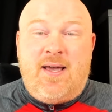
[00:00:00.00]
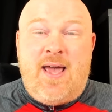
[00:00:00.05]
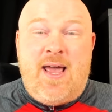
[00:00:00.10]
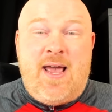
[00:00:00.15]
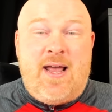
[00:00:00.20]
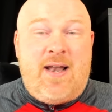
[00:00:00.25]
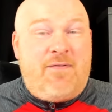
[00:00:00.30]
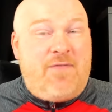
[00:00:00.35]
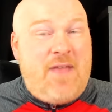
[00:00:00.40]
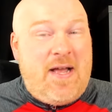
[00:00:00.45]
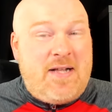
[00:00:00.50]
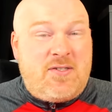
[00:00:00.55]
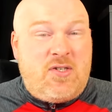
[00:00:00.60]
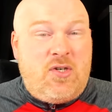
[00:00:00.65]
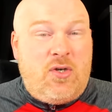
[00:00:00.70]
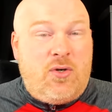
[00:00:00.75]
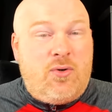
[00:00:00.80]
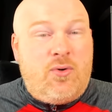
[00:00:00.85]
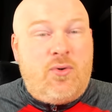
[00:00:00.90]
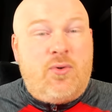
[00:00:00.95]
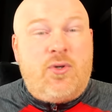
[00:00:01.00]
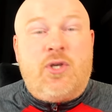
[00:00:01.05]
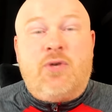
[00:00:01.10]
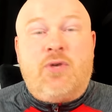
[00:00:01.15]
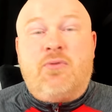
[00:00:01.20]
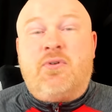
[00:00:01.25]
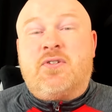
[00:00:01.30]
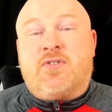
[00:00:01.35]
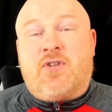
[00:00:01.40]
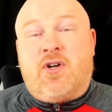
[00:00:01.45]
And if that's you, you
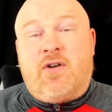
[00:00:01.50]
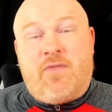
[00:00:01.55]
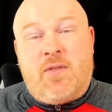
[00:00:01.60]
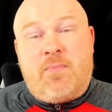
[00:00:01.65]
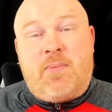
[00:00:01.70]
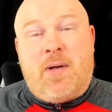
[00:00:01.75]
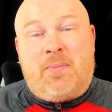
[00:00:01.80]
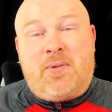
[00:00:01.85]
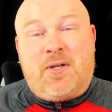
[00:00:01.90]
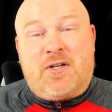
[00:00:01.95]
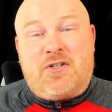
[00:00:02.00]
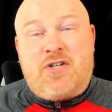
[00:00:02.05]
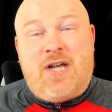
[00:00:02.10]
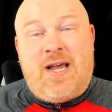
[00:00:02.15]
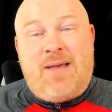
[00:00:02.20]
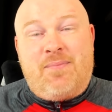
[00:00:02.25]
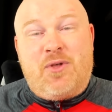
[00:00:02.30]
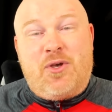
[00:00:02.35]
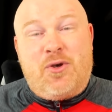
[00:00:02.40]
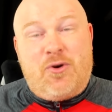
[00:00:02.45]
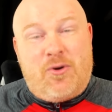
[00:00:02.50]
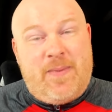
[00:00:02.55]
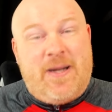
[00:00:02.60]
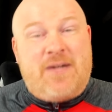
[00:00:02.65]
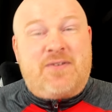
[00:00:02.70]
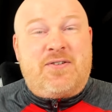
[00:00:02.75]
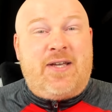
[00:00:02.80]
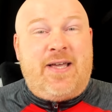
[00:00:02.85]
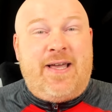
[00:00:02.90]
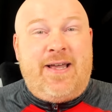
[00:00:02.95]
deserve the public shame that you're about
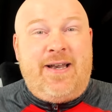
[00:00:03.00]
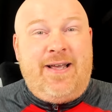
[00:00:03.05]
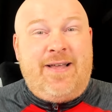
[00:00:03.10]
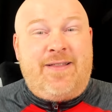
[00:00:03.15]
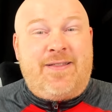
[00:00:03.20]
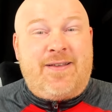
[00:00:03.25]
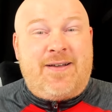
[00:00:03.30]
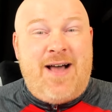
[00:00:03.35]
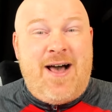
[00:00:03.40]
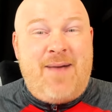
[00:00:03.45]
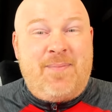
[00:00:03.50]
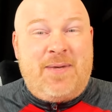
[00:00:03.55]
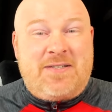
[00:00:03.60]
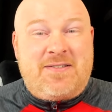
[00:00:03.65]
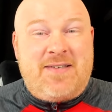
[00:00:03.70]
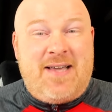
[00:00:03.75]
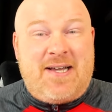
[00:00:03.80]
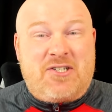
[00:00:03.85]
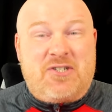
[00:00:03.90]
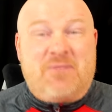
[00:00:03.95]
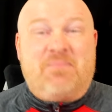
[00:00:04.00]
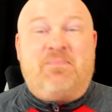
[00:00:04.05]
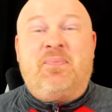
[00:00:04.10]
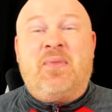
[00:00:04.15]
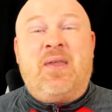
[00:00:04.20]
to get in the comment section.